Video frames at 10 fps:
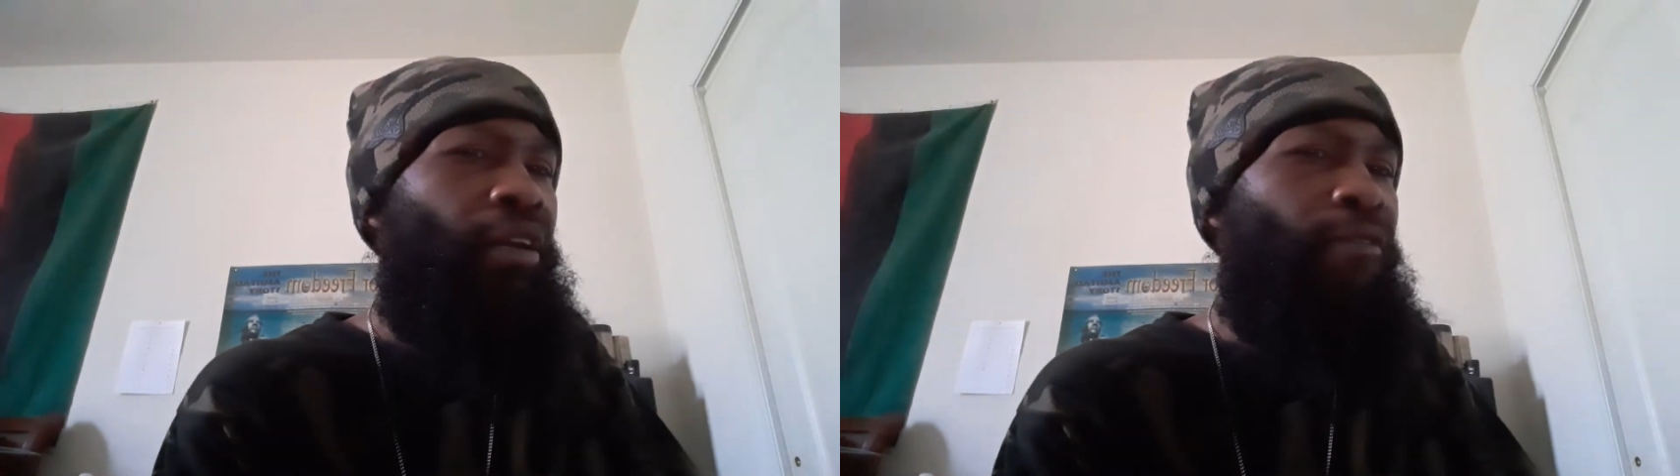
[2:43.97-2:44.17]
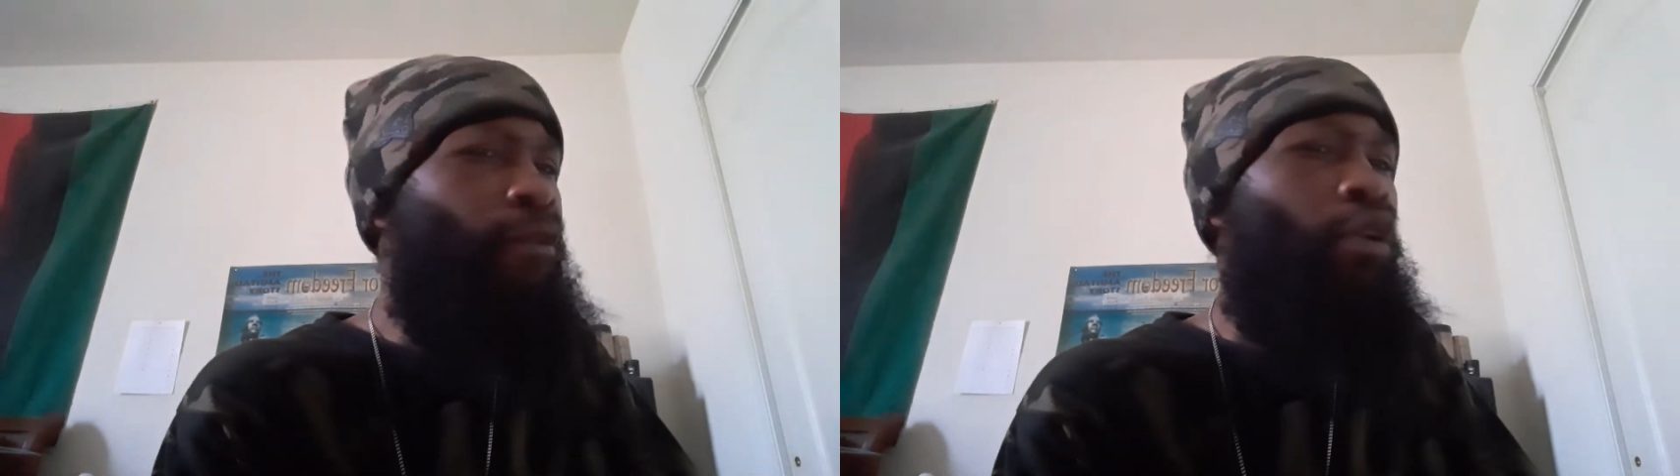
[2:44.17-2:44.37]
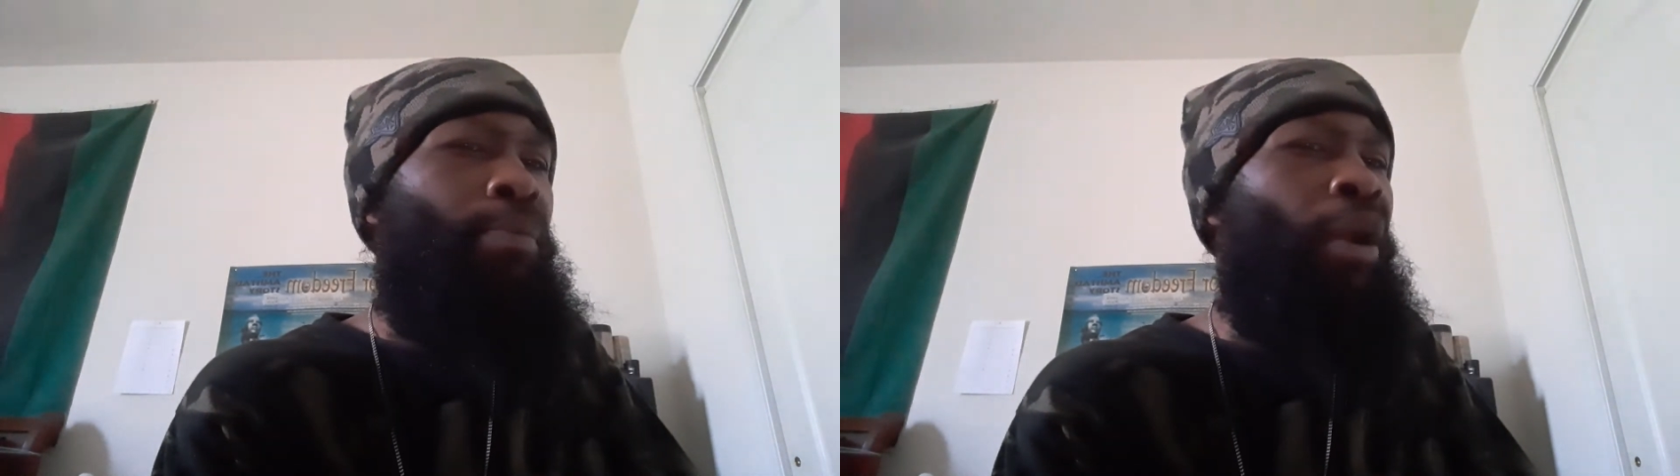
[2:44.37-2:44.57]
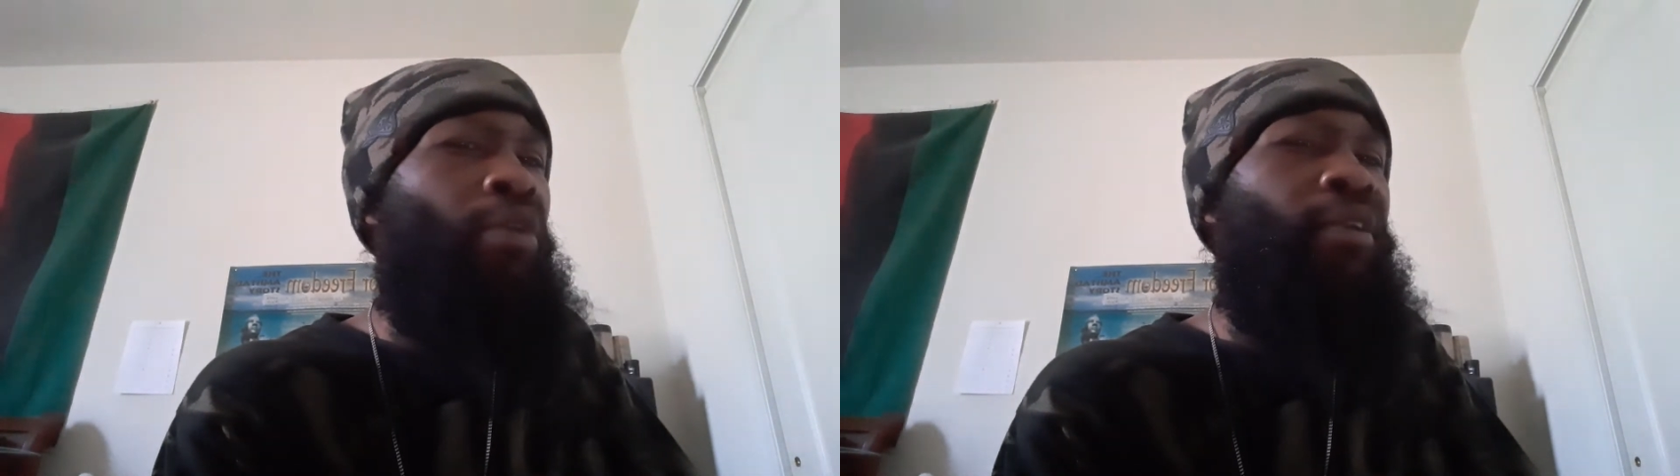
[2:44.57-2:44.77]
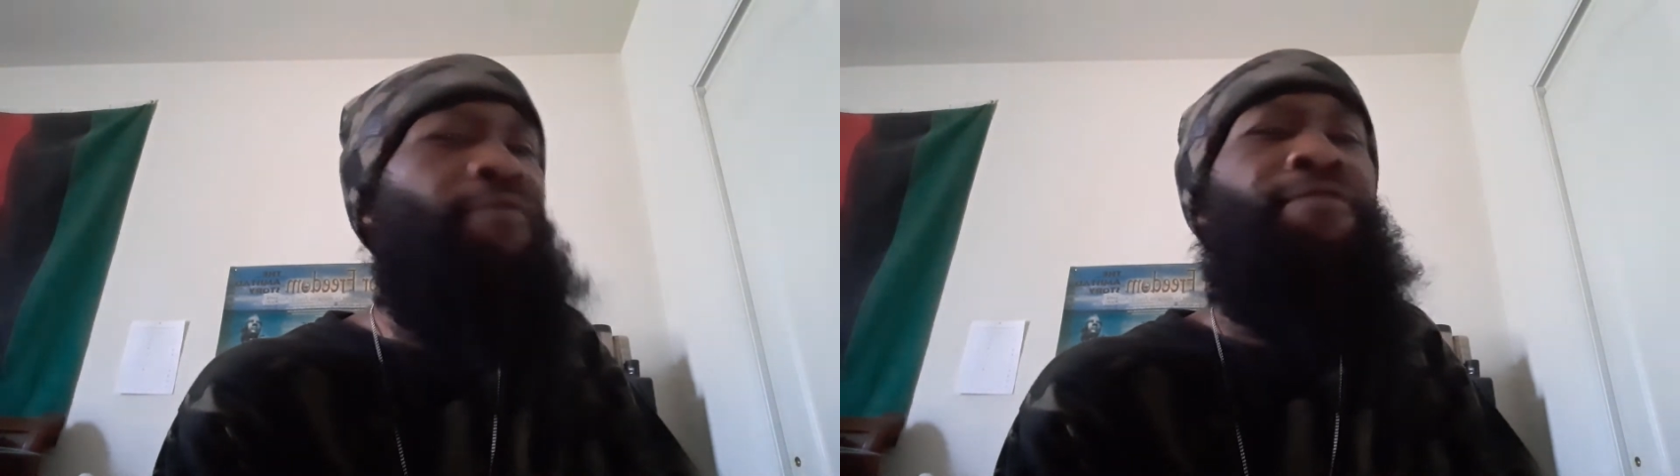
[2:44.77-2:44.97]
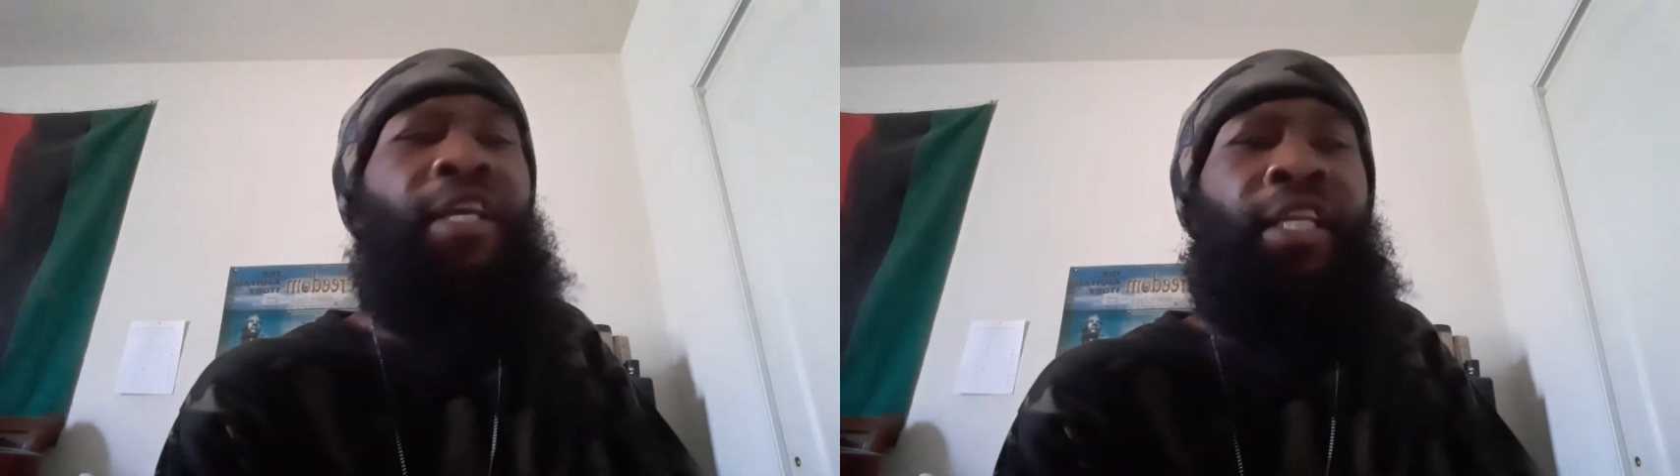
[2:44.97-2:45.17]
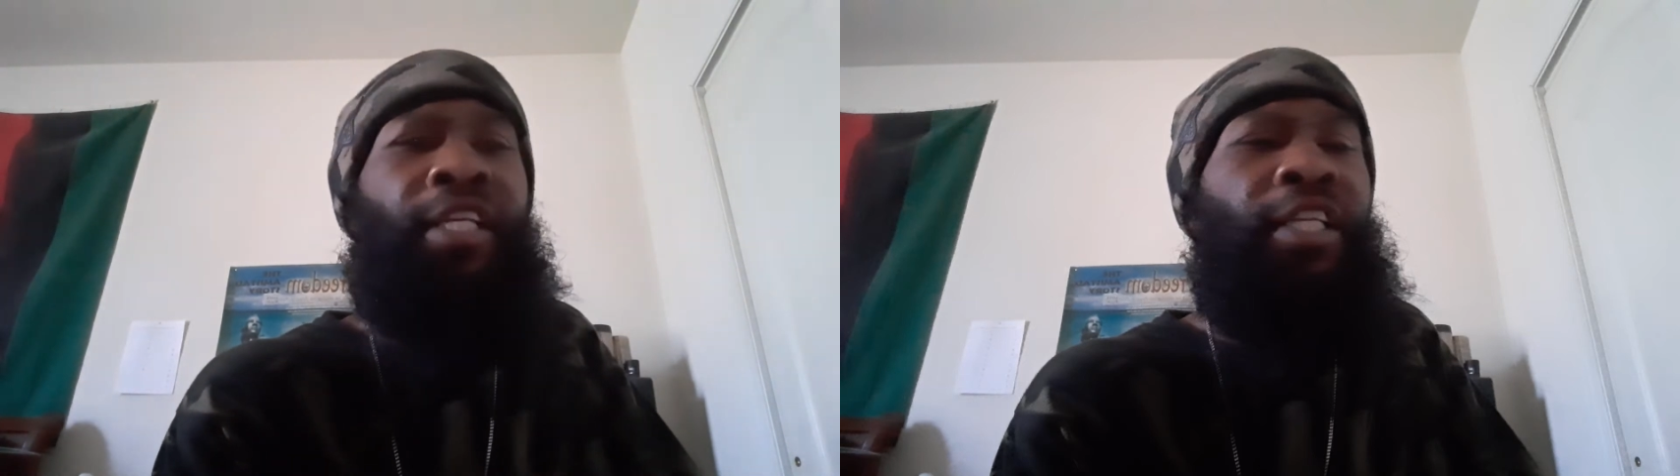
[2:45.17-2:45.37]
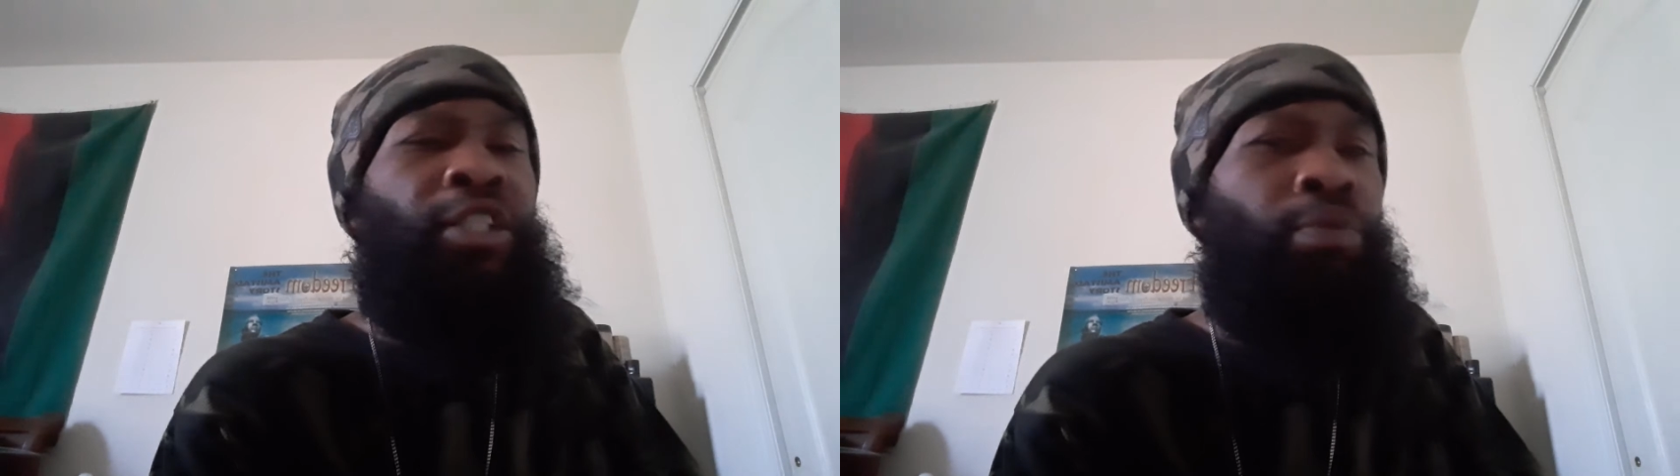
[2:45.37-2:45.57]
full-blown
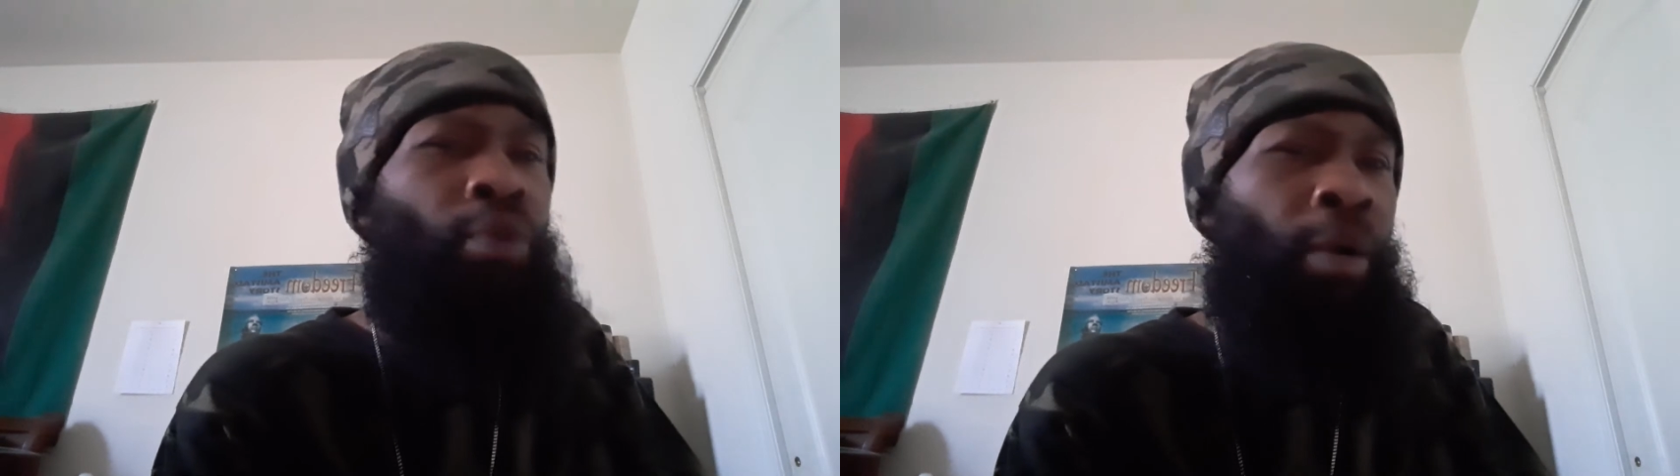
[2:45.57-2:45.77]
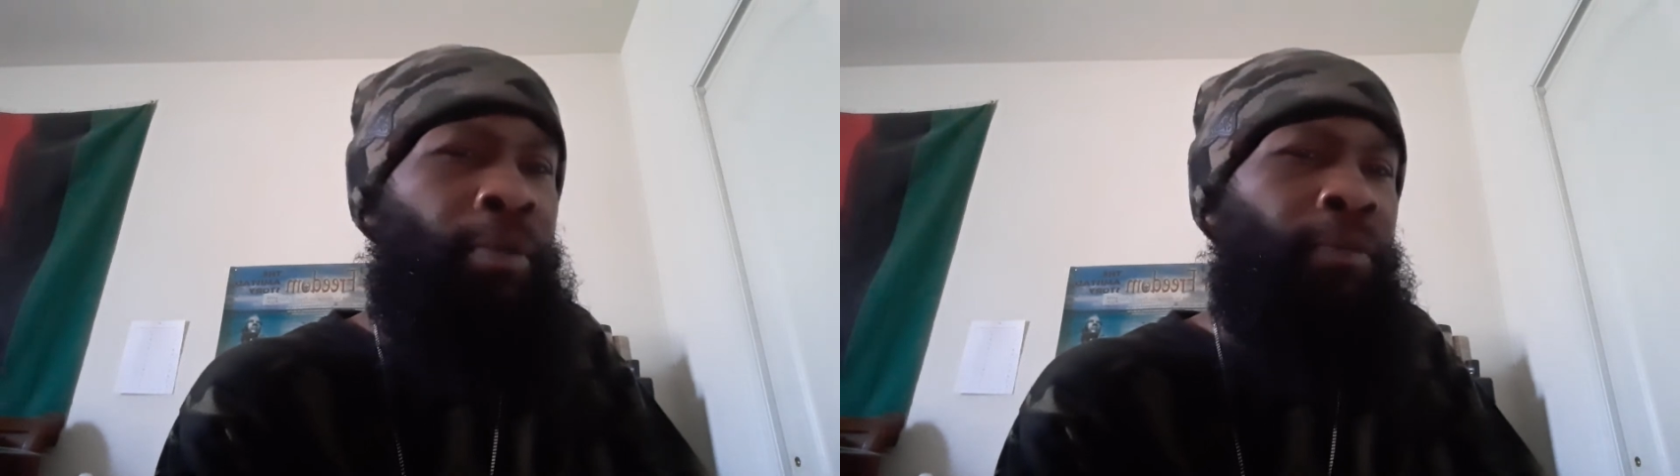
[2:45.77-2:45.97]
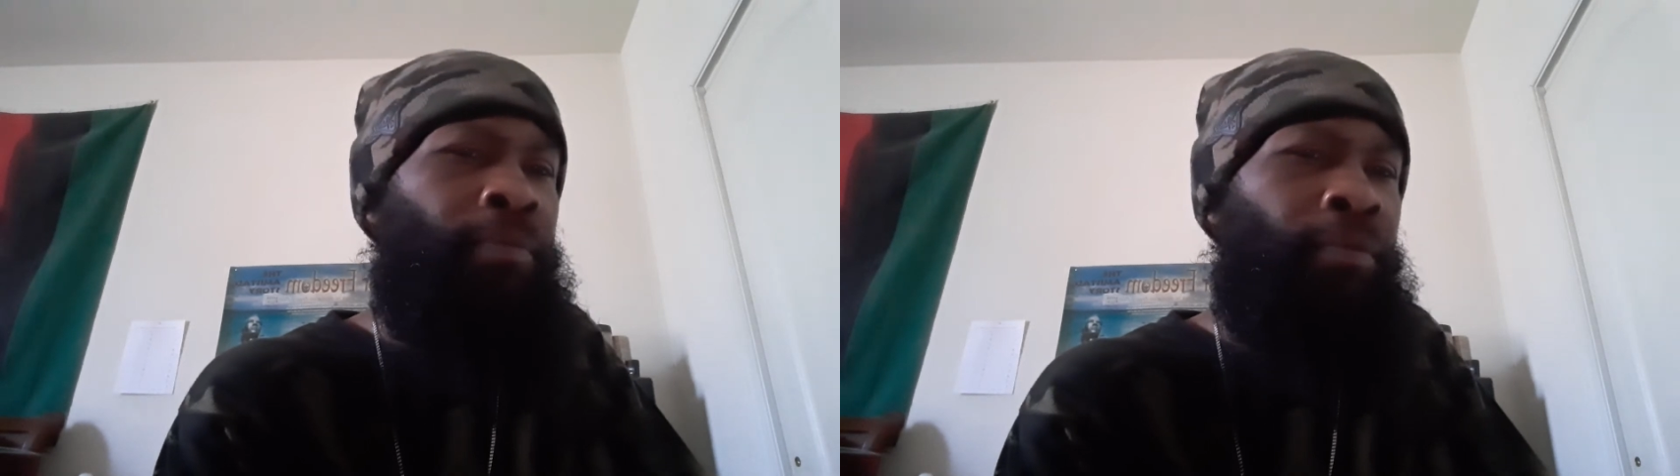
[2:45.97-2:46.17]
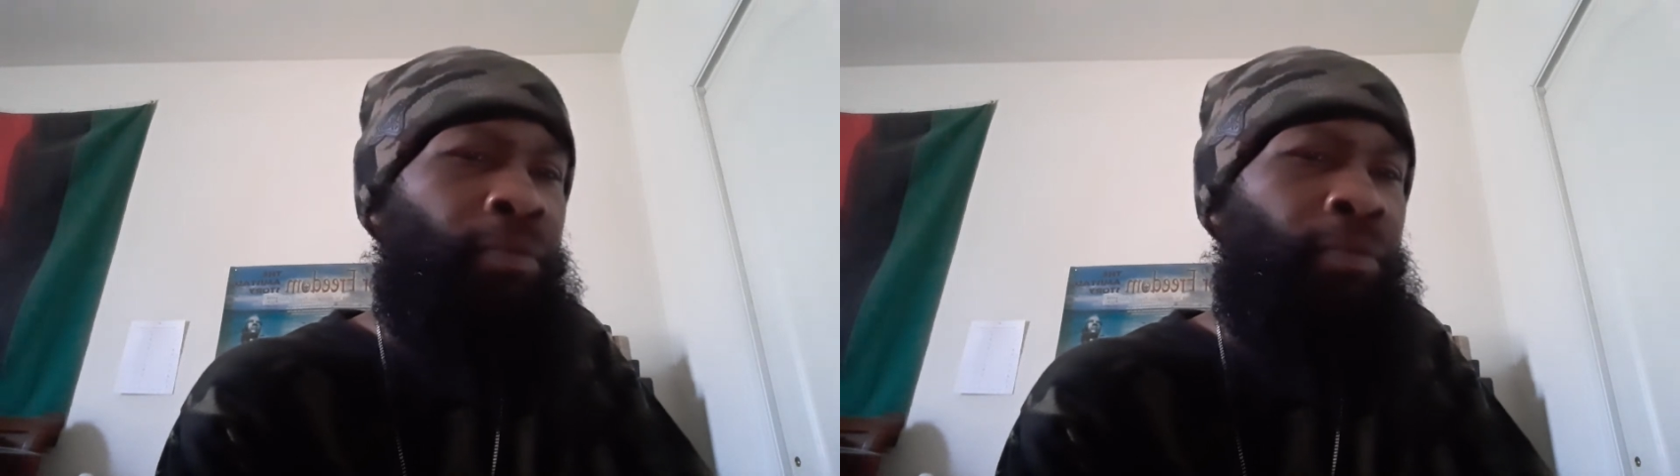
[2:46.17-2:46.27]
defending this woman